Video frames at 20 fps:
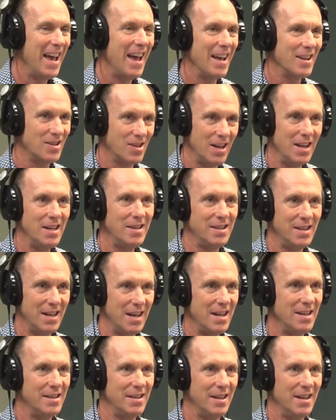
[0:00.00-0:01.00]
Yeah, it's
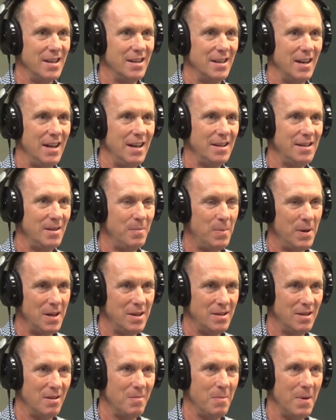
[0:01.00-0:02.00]
easy
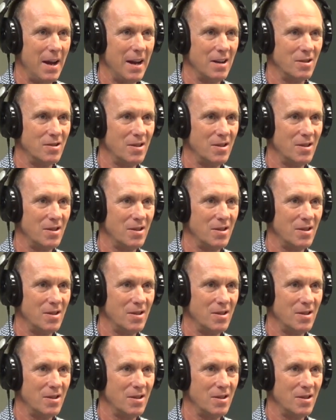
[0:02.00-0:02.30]
peasy to make.